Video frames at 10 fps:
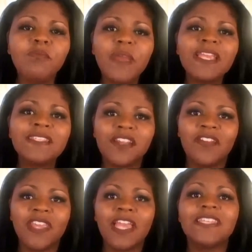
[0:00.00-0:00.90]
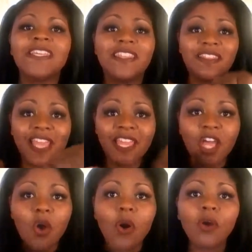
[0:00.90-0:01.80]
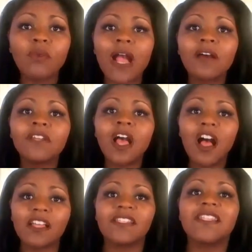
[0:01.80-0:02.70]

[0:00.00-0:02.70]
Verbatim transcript: based on the idea that they go around us.